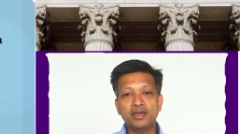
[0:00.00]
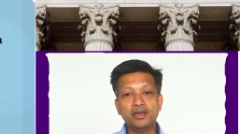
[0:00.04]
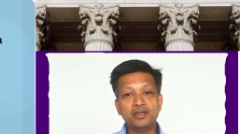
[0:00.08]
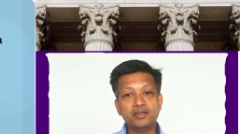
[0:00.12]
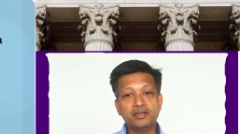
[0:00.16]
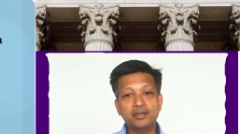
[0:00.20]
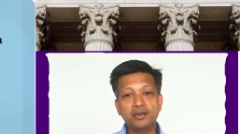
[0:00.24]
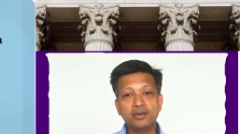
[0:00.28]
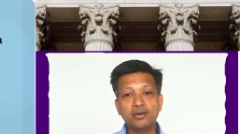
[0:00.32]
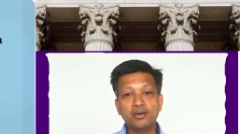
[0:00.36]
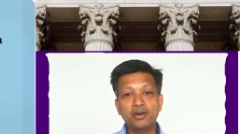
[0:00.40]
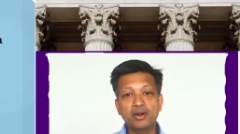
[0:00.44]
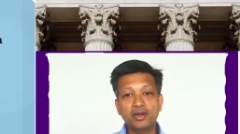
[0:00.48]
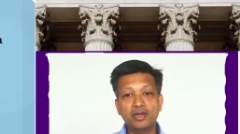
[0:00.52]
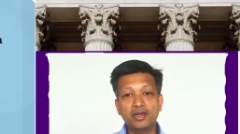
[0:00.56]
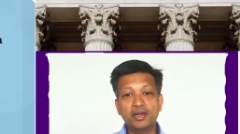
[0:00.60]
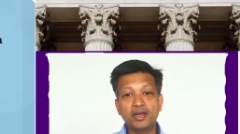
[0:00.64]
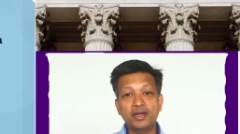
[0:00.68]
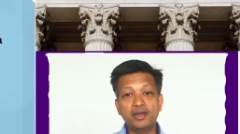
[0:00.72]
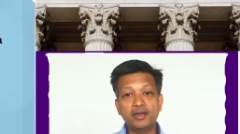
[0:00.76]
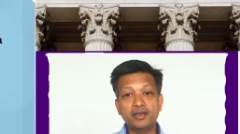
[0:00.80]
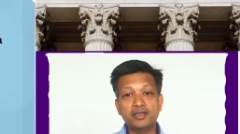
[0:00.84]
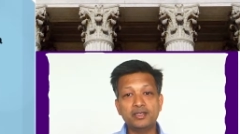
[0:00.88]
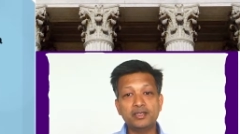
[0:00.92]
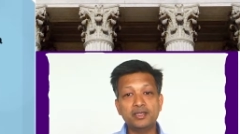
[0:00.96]
It is the
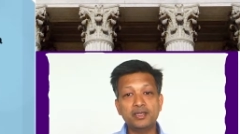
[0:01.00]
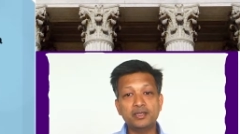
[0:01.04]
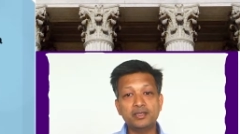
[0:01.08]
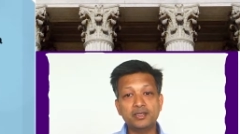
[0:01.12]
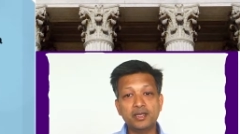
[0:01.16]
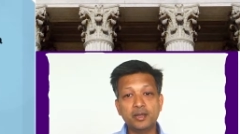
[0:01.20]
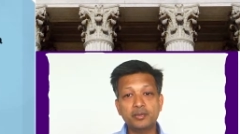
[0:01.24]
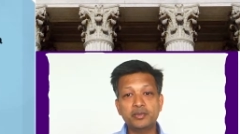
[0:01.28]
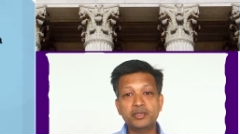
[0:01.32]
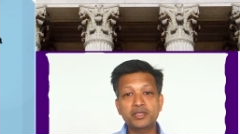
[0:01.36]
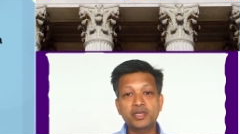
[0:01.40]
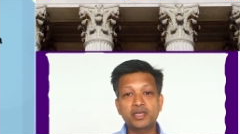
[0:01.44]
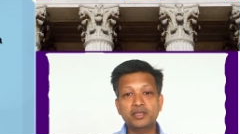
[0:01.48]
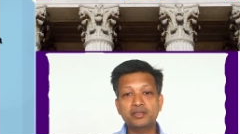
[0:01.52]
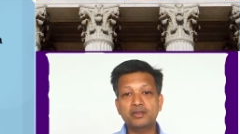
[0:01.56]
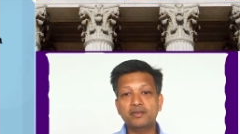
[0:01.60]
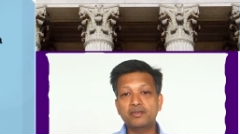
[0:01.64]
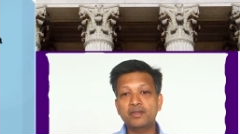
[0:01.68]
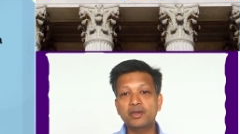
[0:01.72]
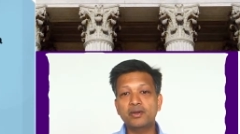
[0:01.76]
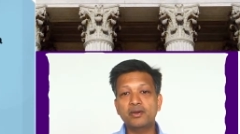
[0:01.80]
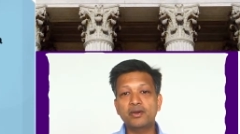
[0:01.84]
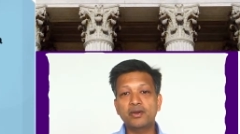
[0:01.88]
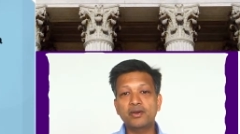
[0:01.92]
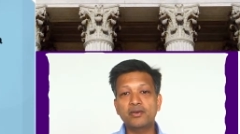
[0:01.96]
content, it is the substance
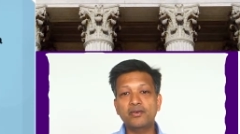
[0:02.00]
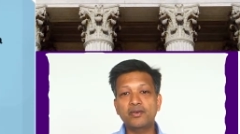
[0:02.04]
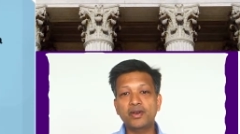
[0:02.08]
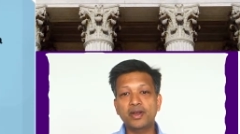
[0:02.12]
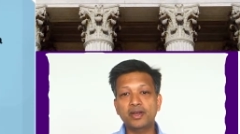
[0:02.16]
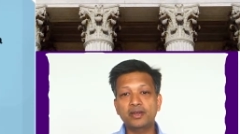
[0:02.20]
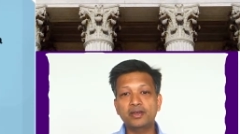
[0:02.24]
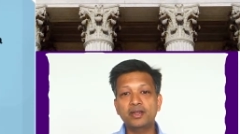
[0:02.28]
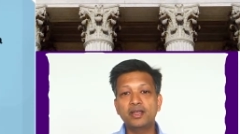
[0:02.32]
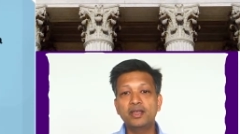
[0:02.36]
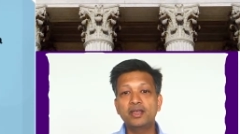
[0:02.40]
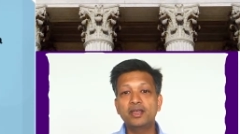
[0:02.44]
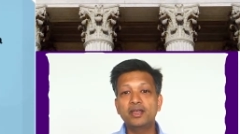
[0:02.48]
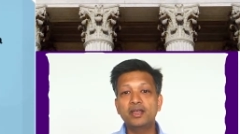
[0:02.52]
of the contract.